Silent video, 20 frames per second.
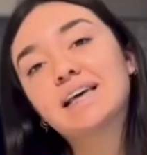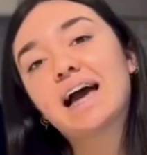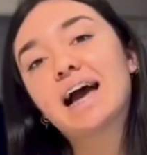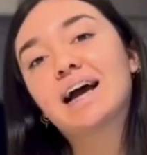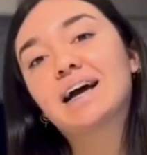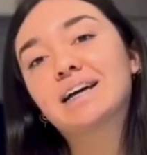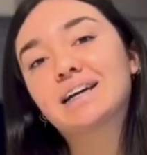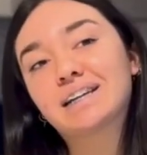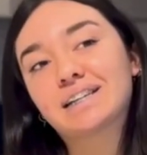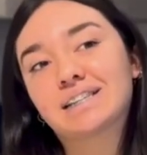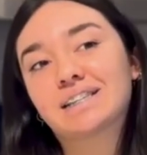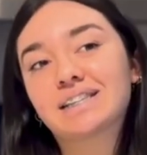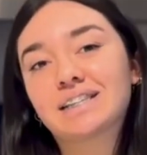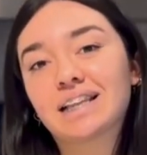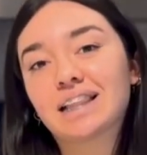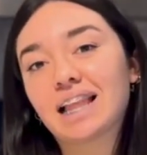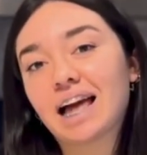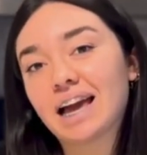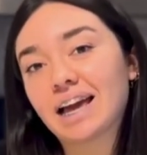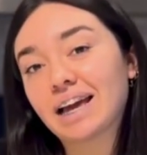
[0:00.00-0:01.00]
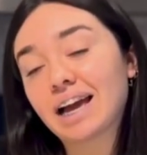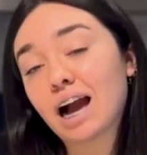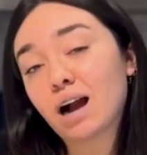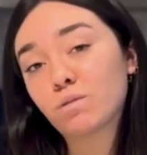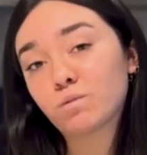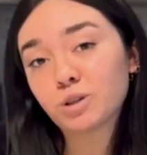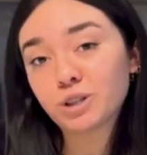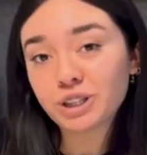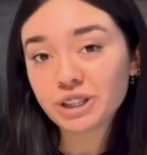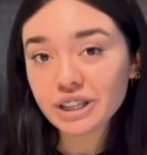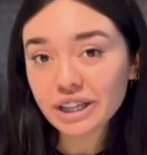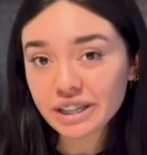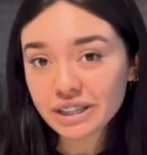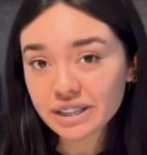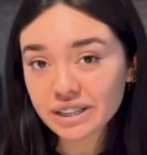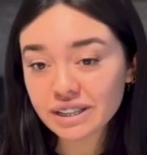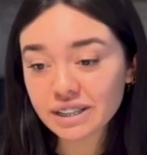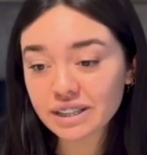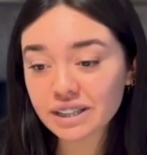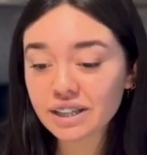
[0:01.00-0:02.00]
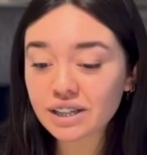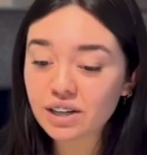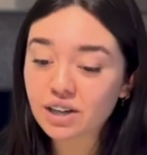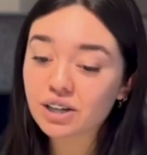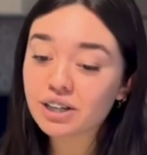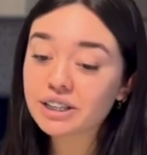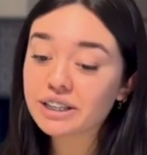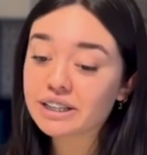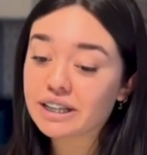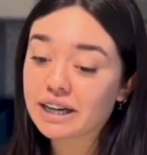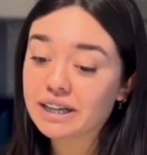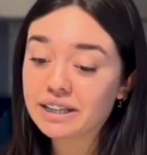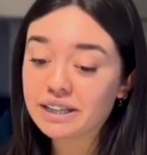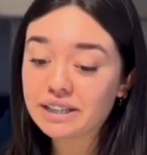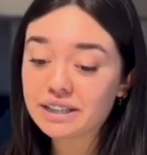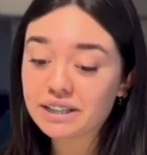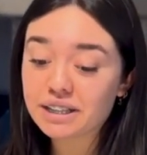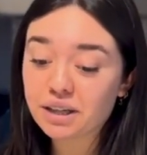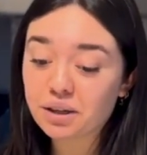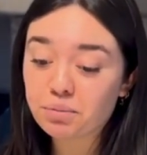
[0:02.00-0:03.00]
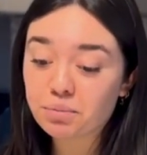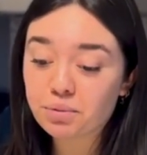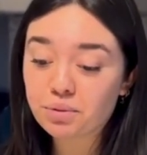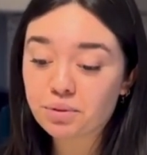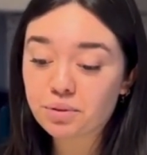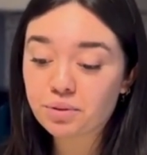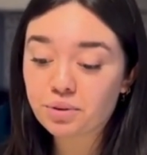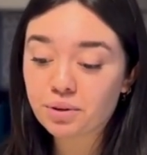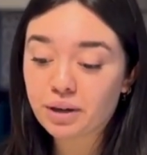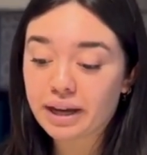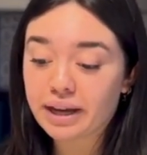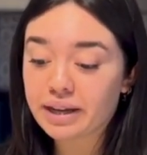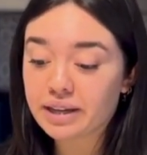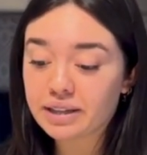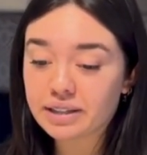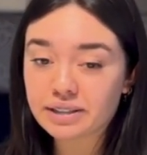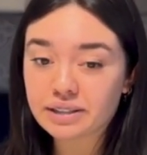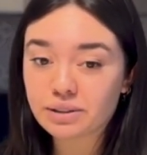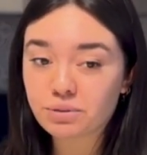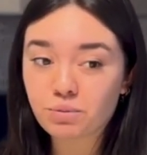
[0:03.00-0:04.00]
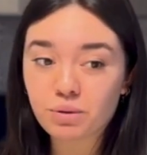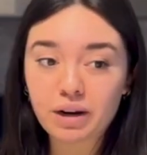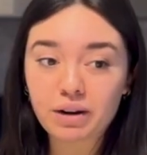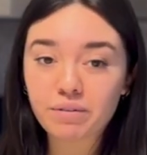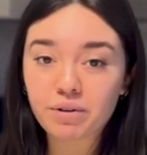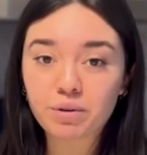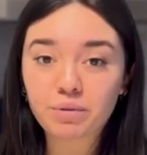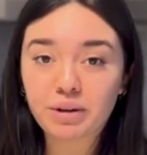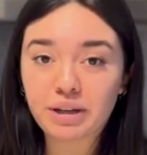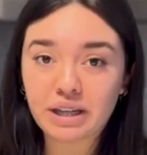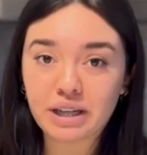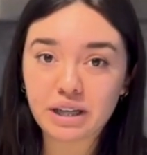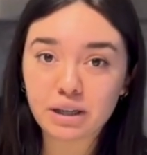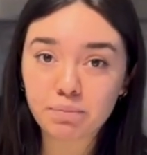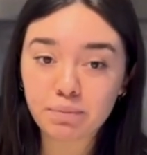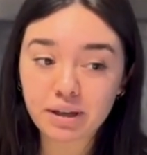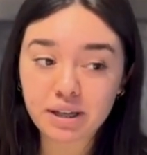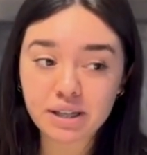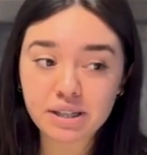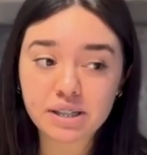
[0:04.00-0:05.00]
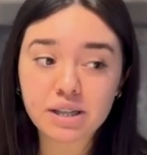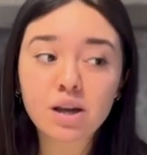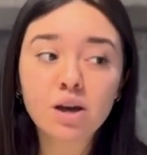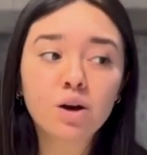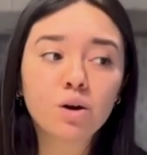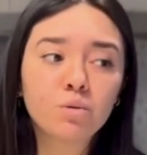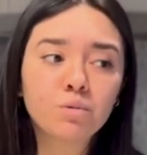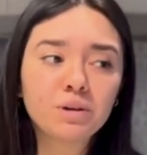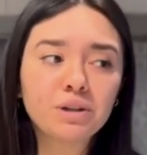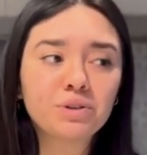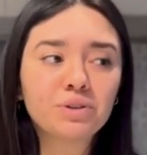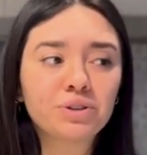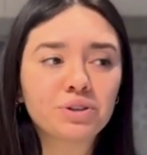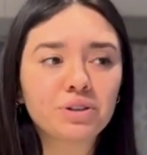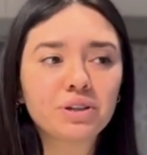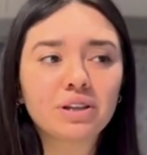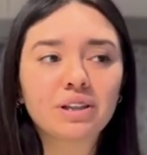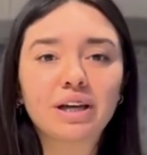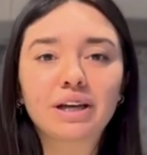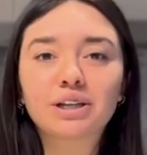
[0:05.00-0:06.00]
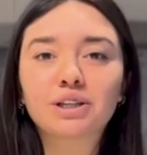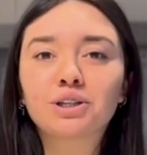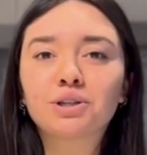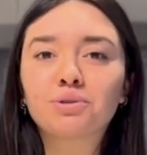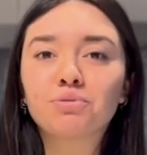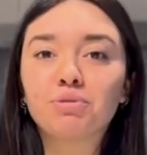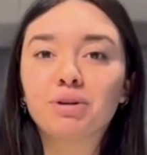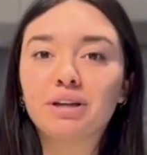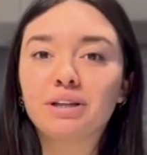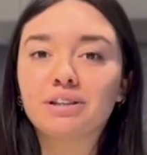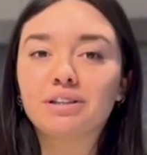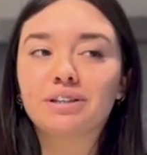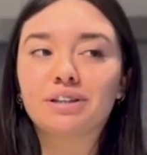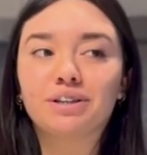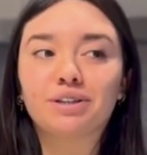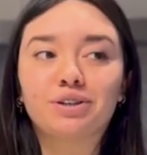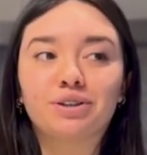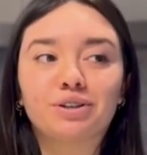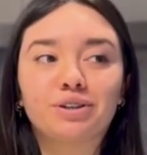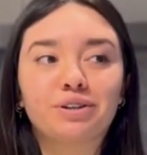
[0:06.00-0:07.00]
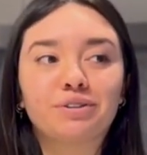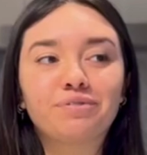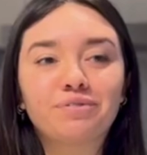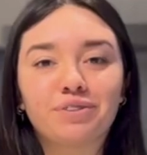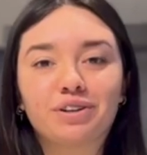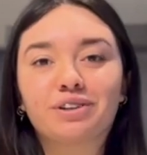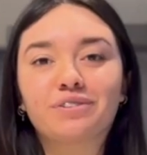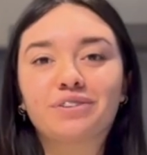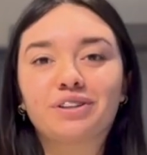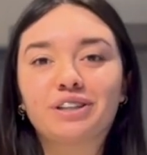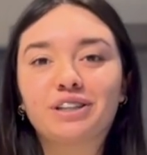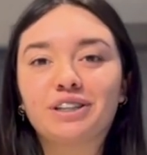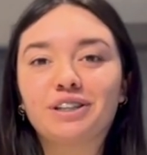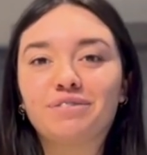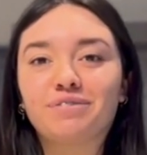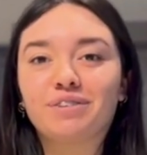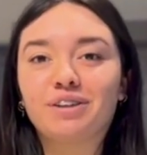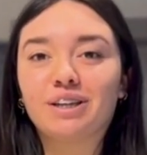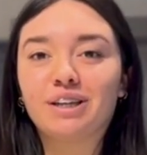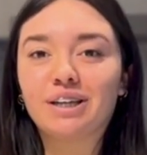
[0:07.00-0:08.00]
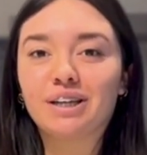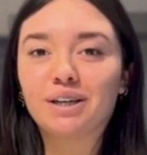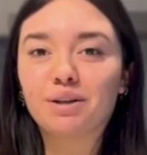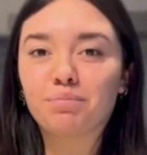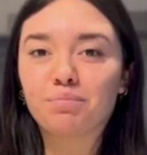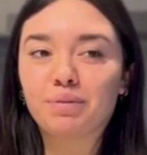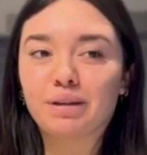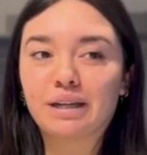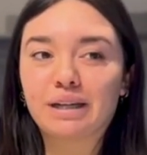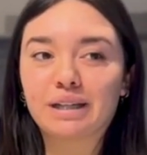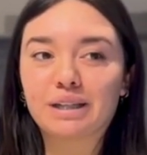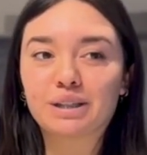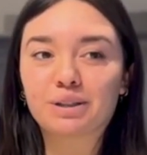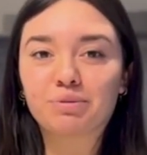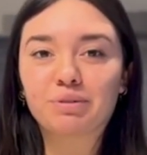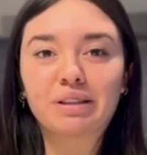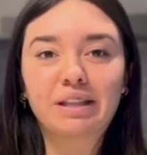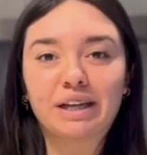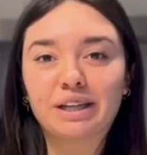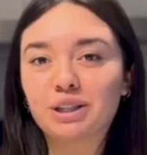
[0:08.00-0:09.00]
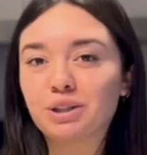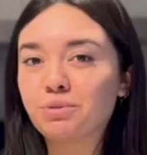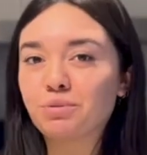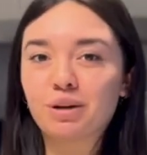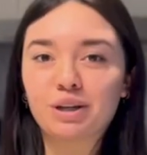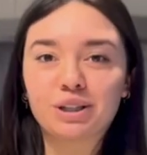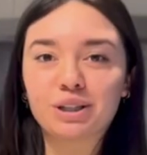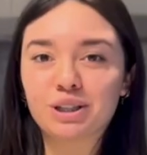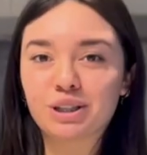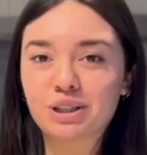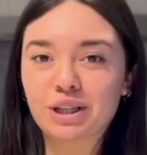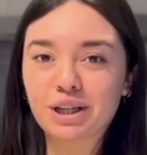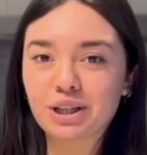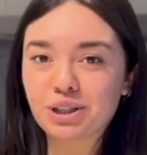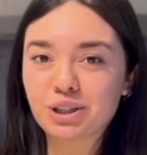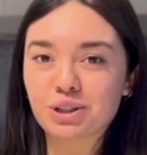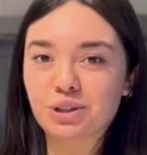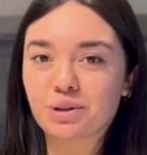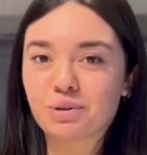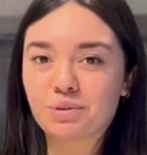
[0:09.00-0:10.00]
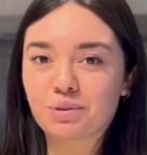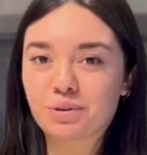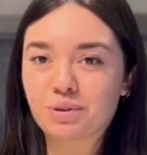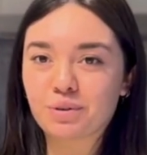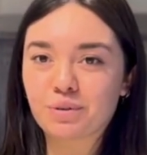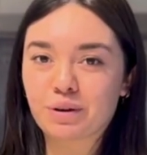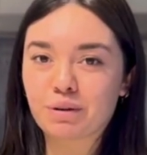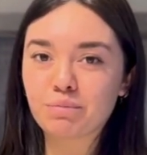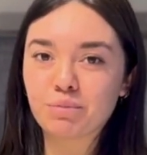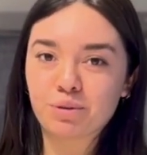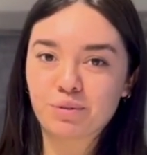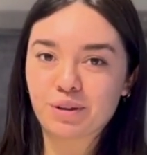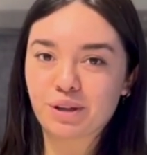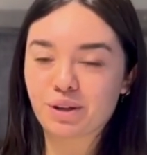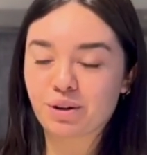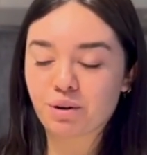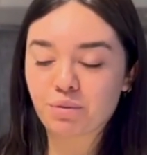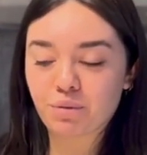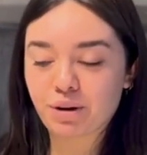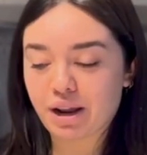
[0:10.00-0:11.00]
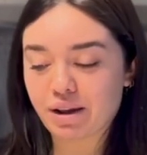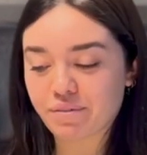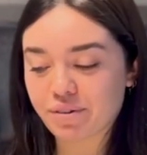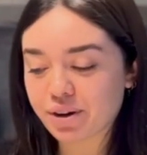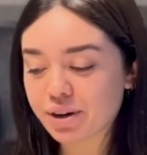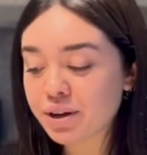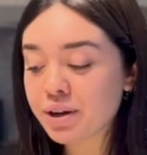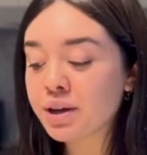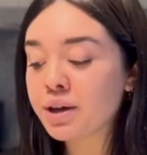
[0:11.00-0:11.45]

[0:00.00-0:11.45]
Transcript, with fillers: acts like our desk, our dining table, and whatever we need because we usually like to eat dinner in front of the TV because we like to watch like a show or a movie or whatever.